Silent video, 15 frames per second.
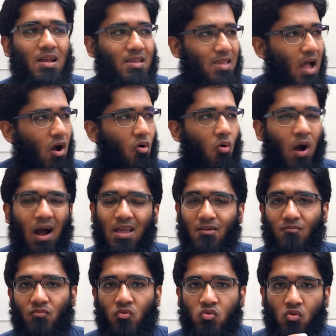Now I have
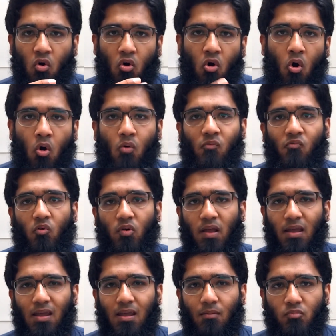no hope for the
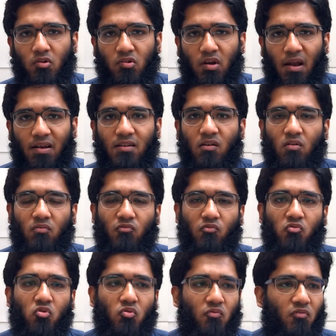AMD
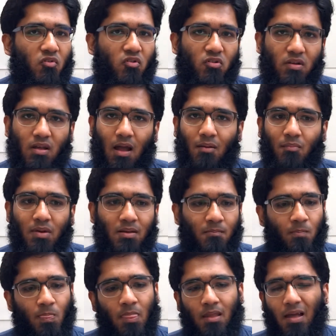Radeon Fury. I
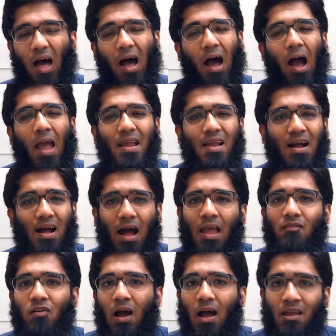mean, I
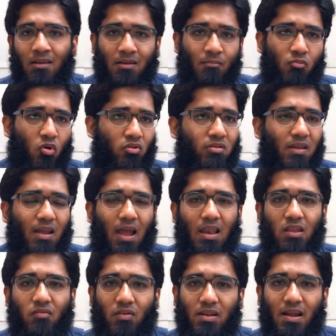am not seeing
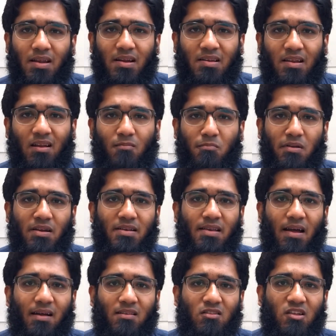any way that it can beat the
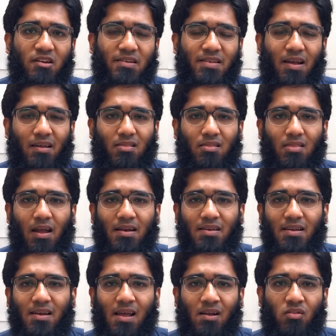GTX
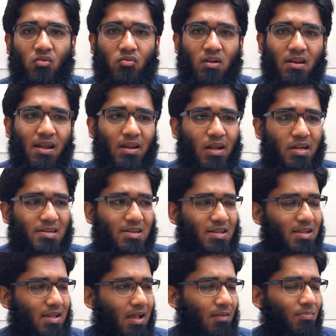Titan X or the 980
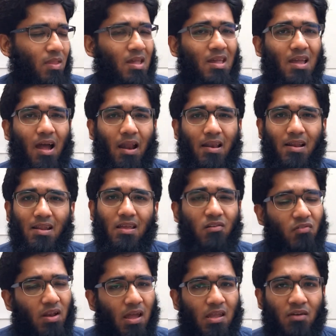Ti. And then
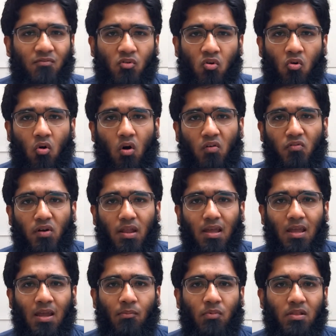even I have no hope for the
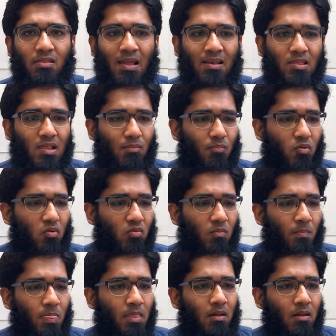AMD Zen CPU.